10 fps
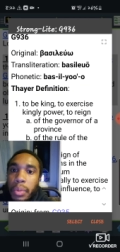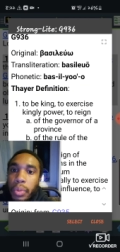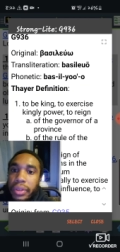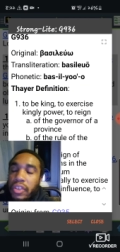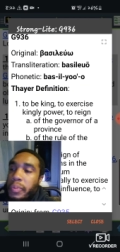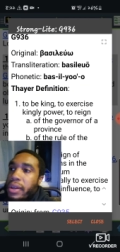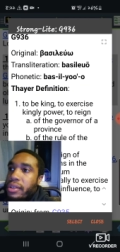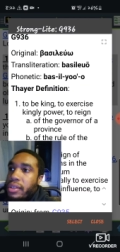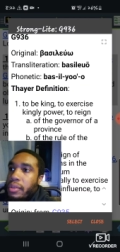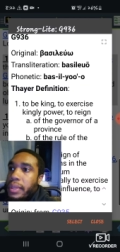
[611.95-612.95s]
We want the
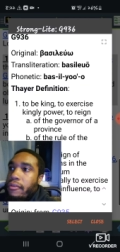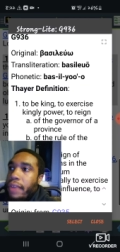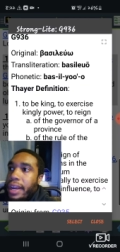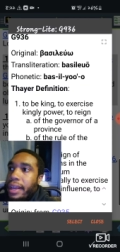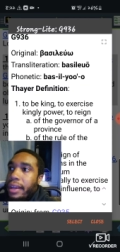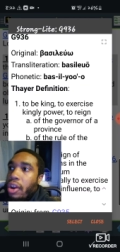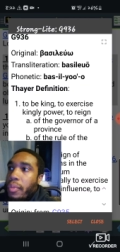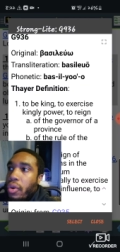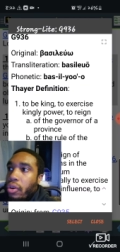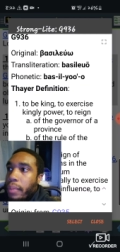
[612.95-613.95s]
spirit to be reigning in our
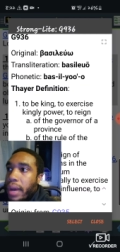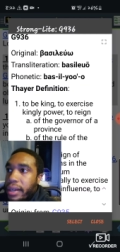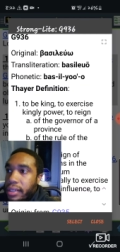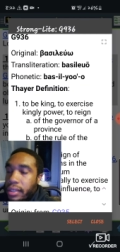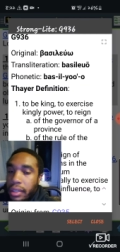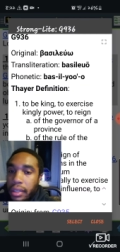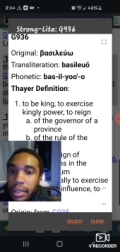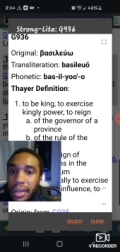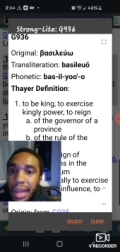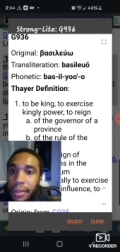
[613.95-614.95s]
mortal bodies,
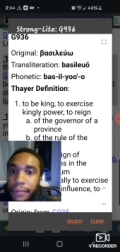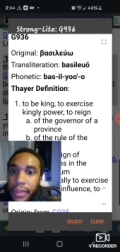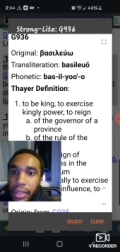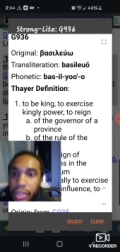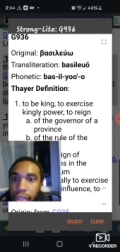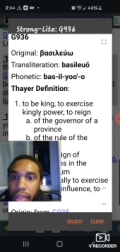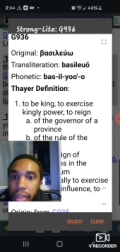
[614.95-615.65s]
not the flesh.